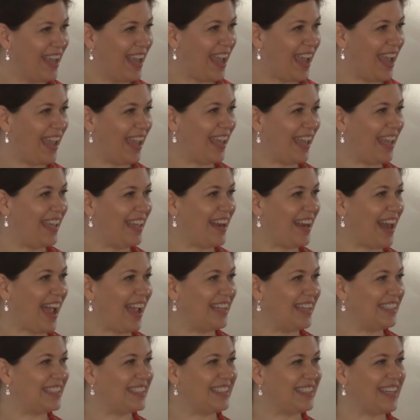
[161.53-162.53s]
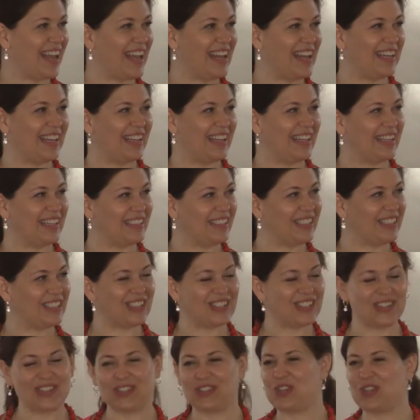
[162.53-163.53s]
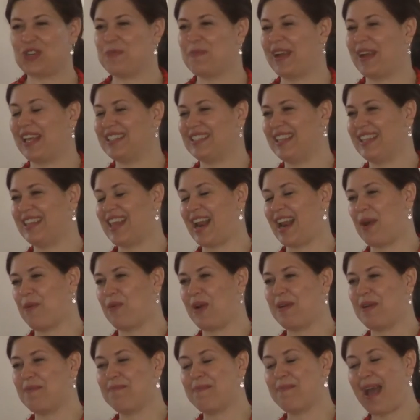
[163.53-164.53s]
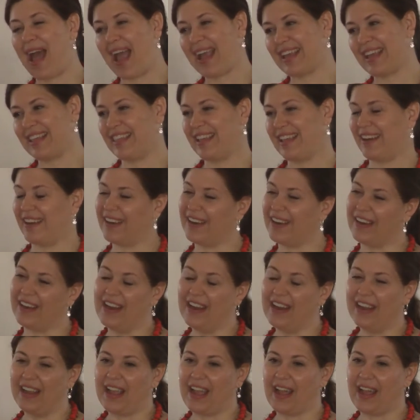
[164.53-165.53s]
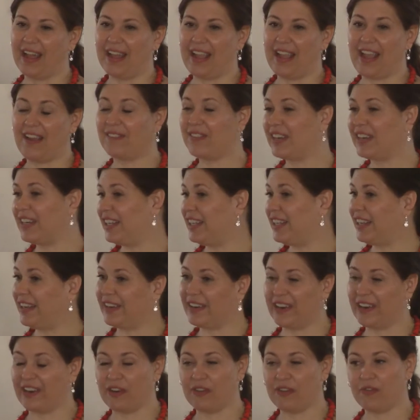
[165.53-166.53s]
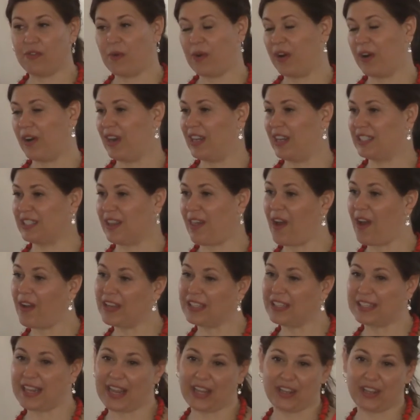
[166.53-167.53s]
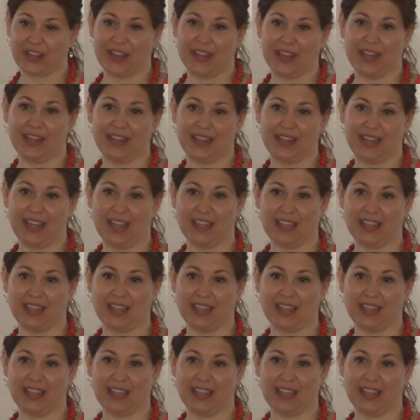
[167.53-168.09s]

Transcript: and I stayed an additional two months, and then I went back there uh, every year for as long as I could,